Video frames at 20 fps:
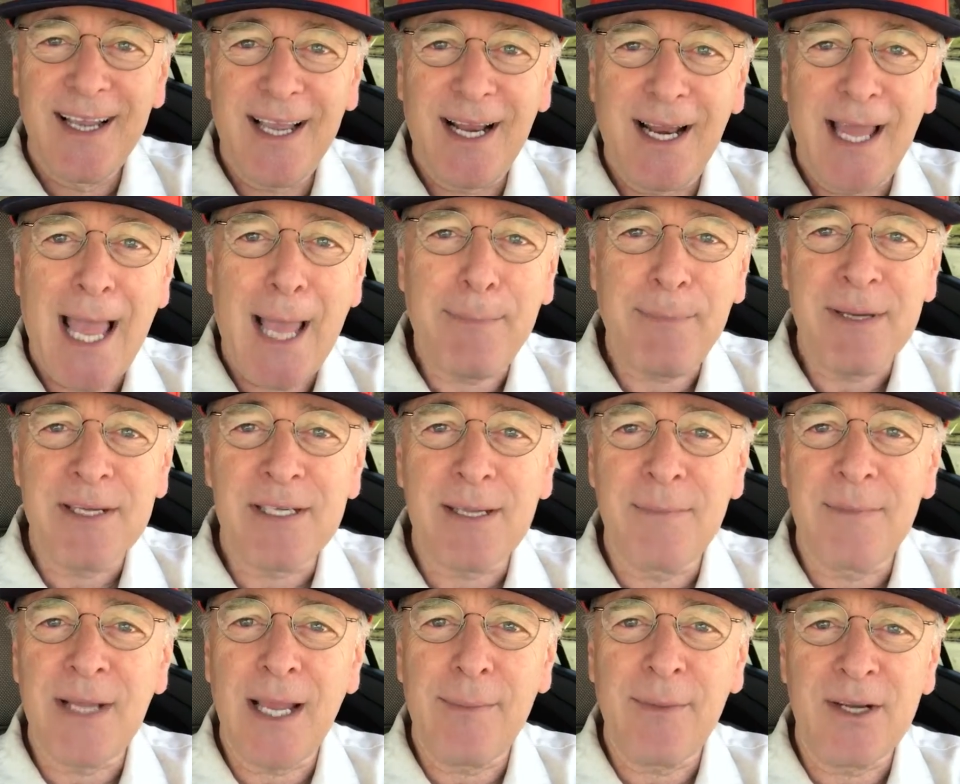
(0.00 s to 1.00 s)
it'll happen
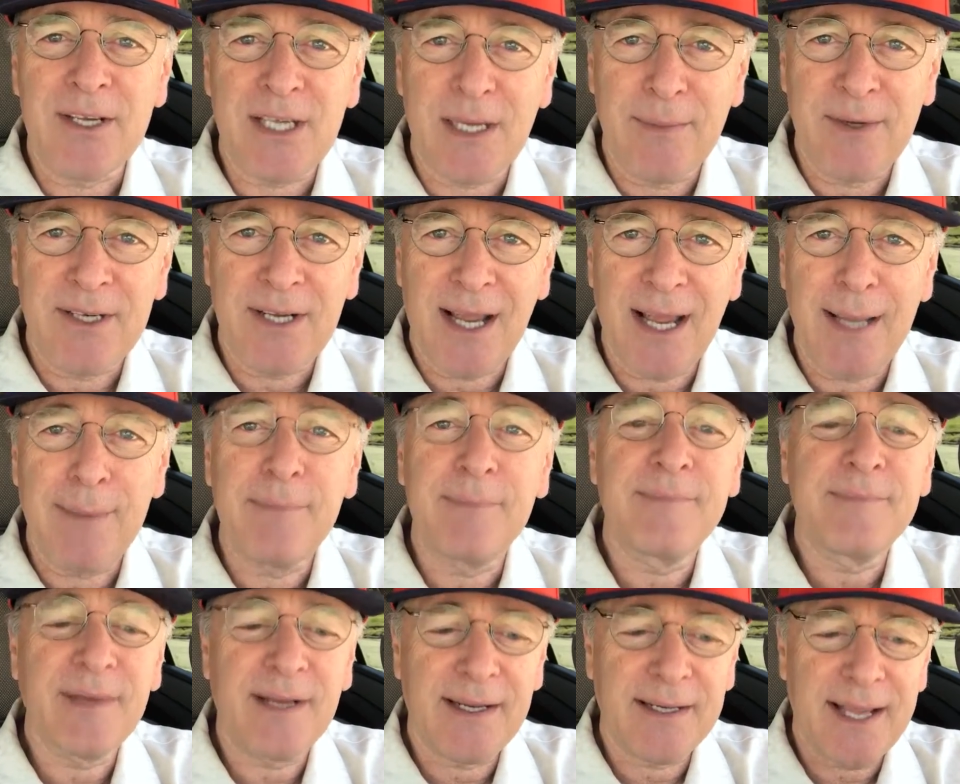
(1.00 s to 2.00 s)
sometime in the summertime
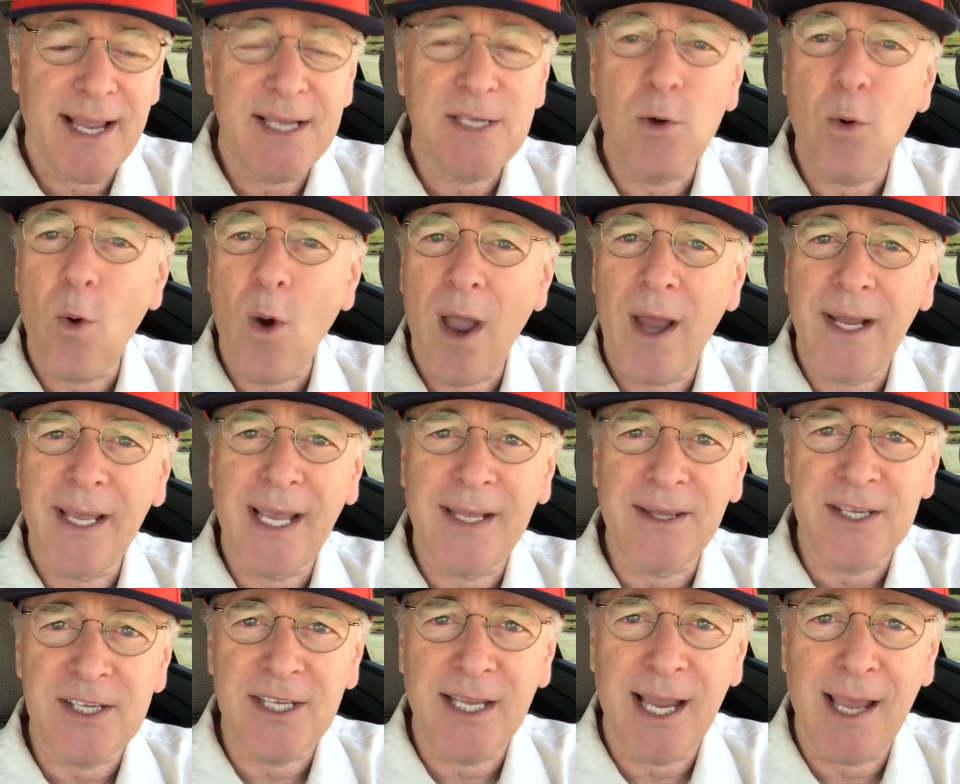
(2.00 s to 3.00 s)
takes a while to get
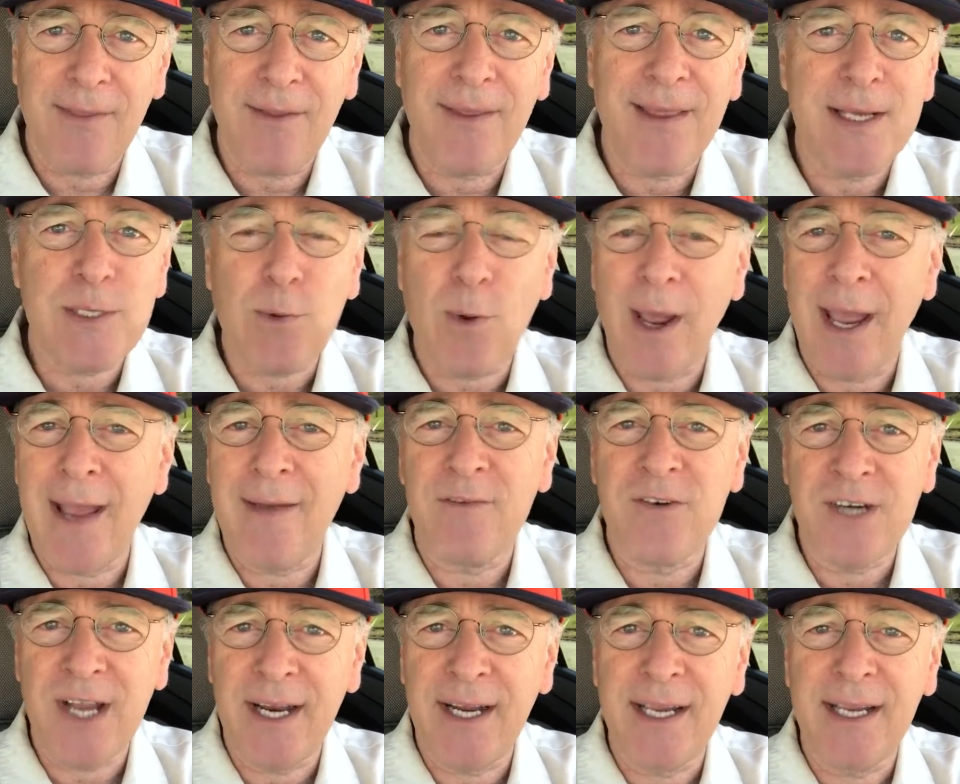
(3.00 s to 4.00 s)
this together. That's why I have
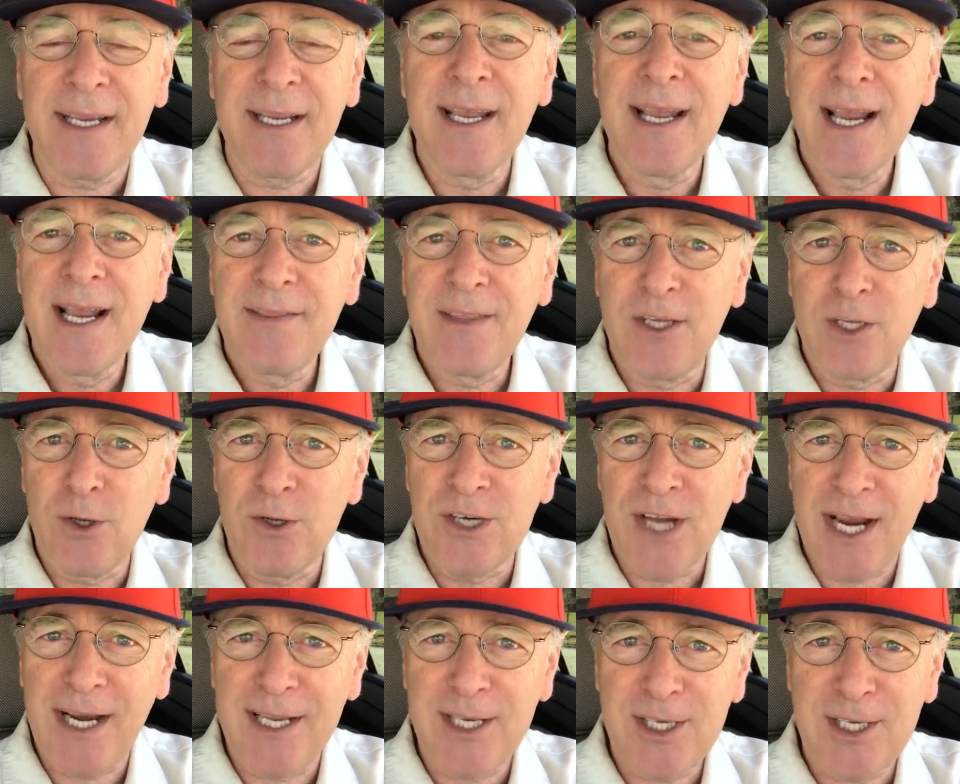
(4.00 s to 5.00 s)
Jenny, the two
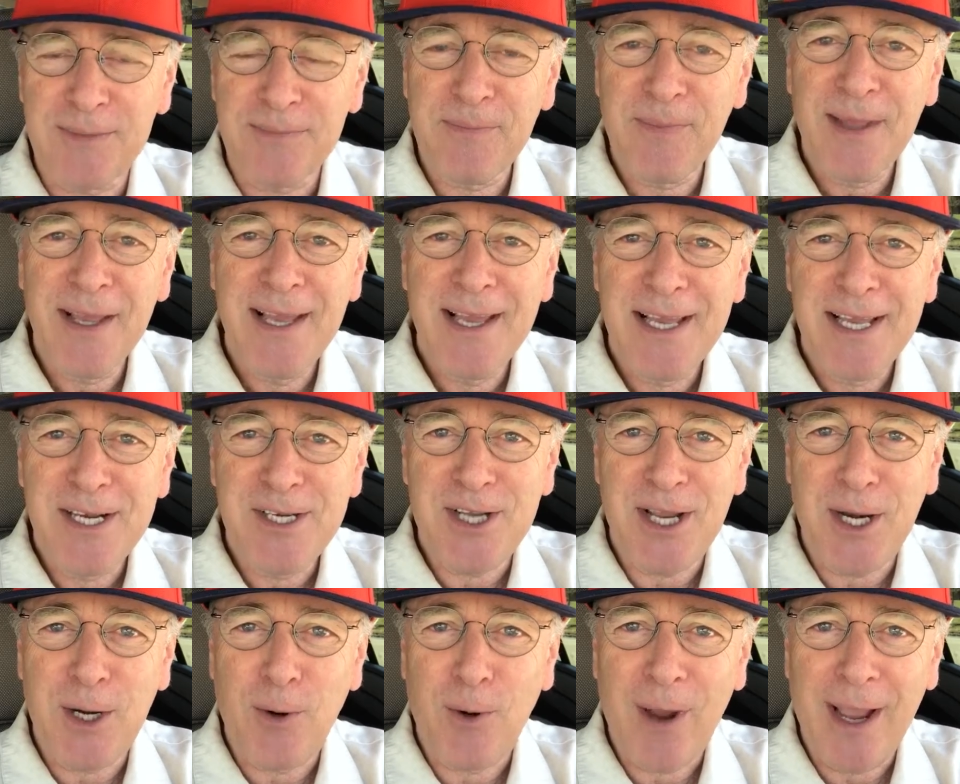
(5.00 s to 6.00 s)
Jennies,
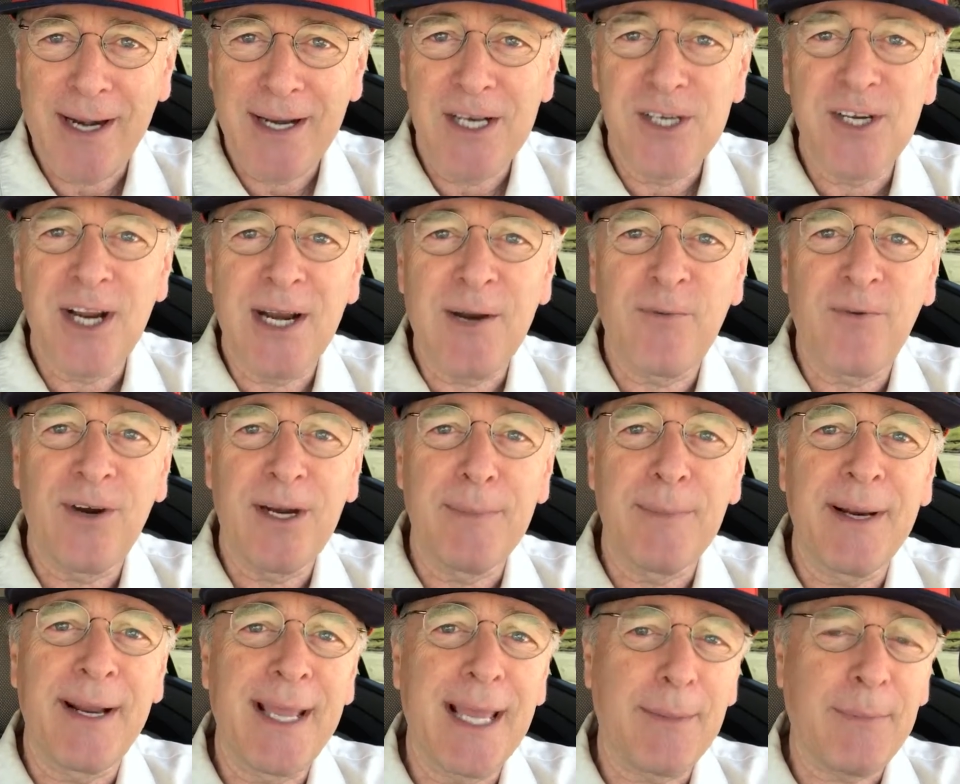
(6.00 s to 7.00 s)
Jenny Wright and Jenny
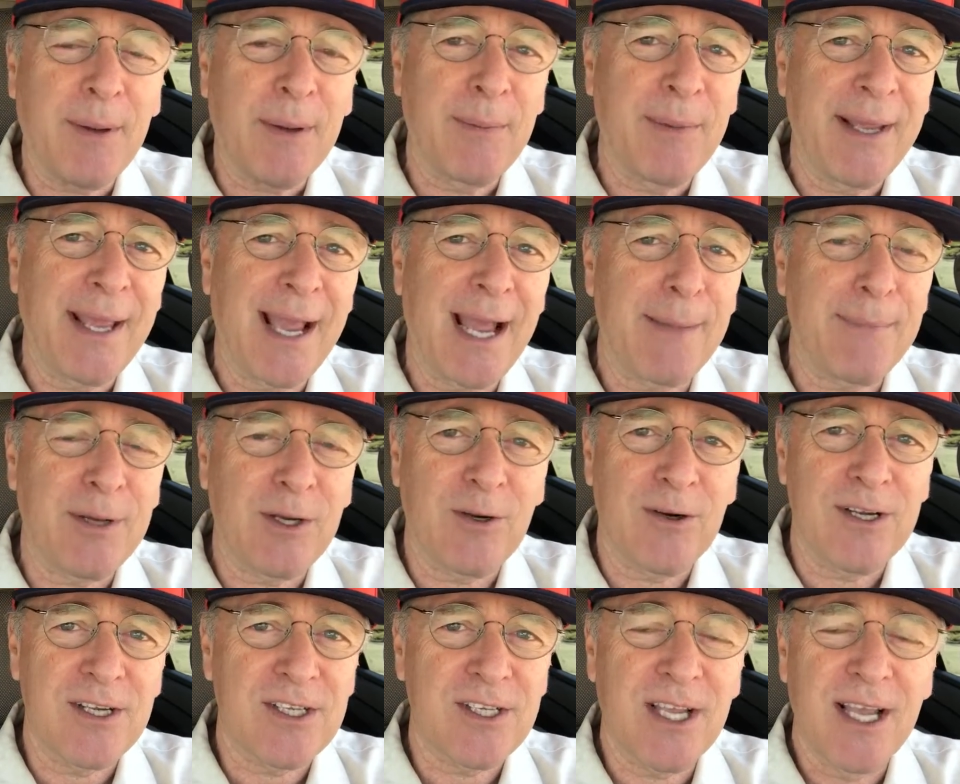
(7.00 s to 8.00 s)
Friedman helping me out
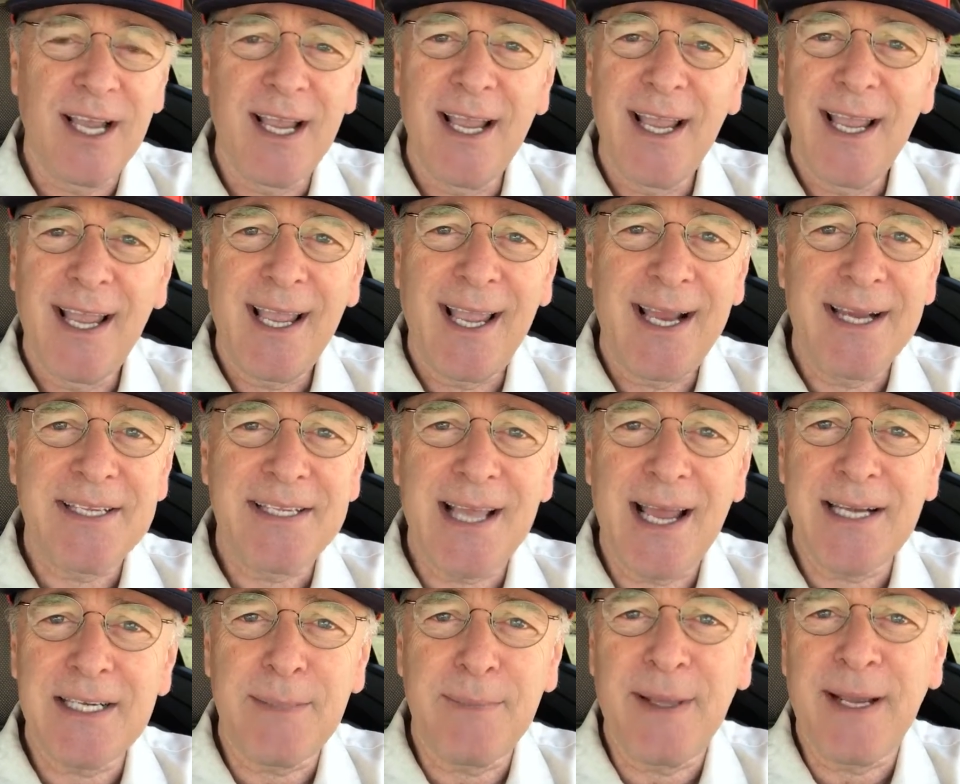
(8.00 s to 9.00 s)
because it's
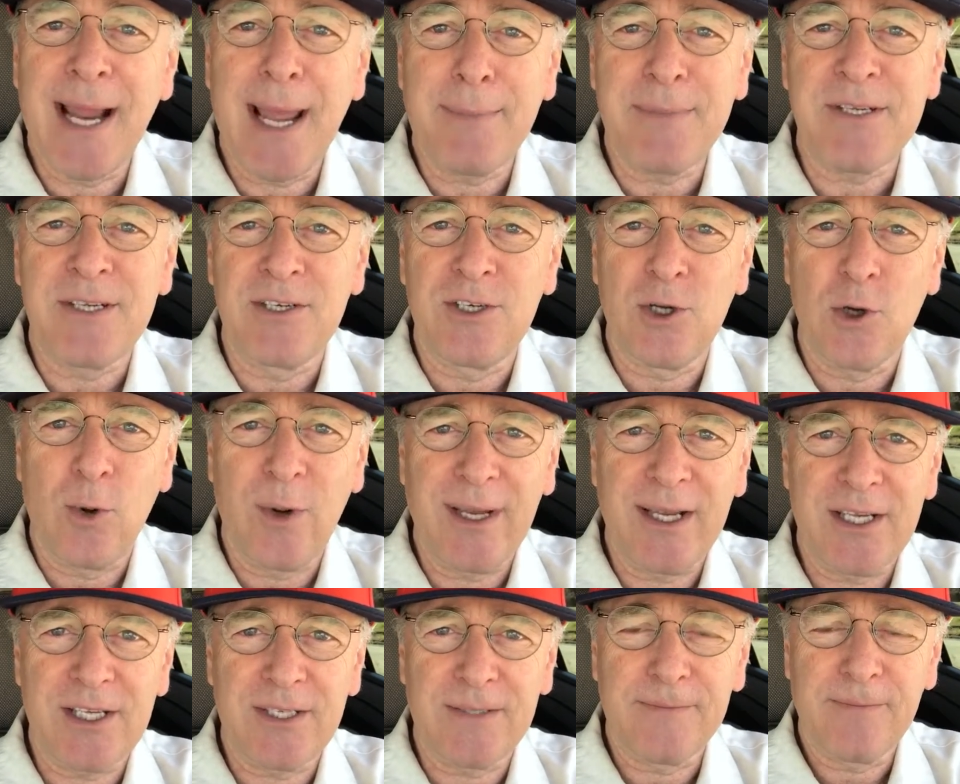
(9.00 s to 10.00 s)
not something that happens in two
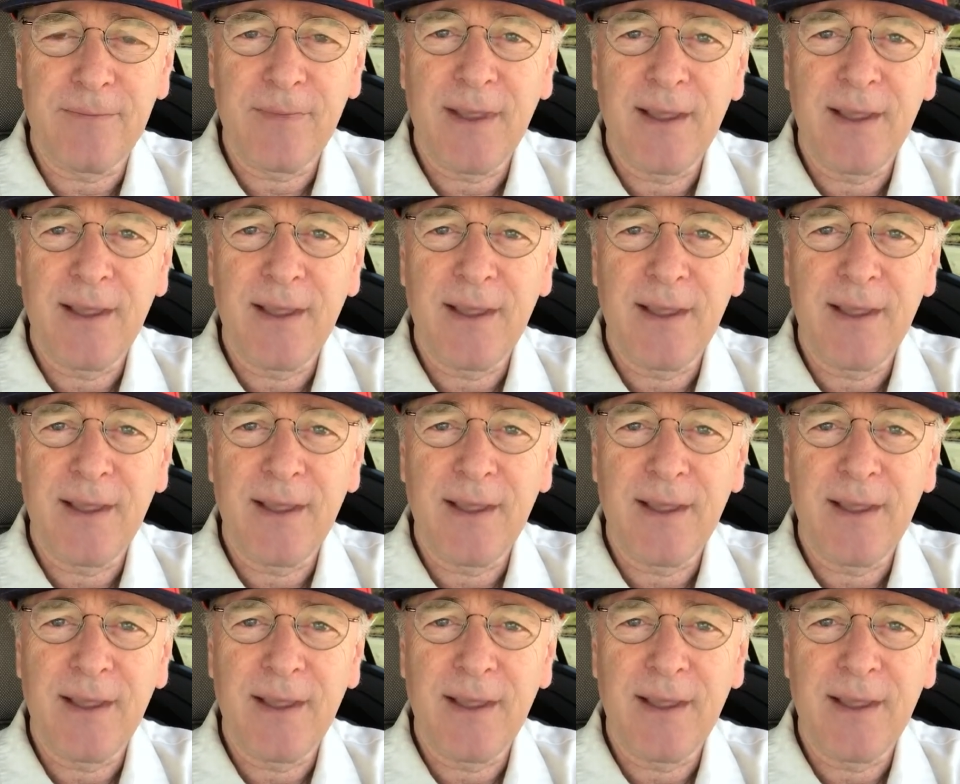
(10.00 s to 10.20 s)
weeks.